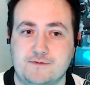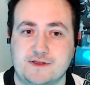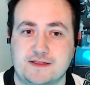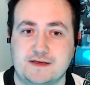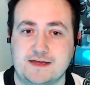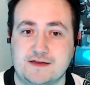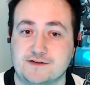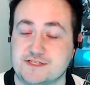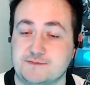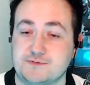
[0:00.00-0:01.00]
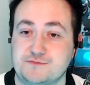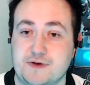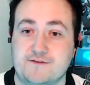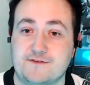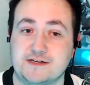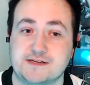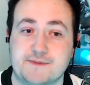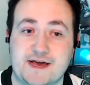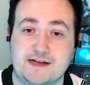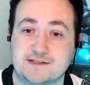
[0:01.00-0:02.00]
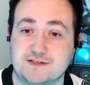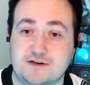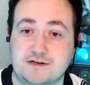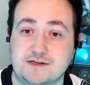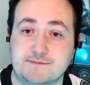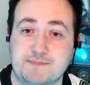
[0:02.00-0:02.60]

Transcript: with an interception by Avonte Maddox on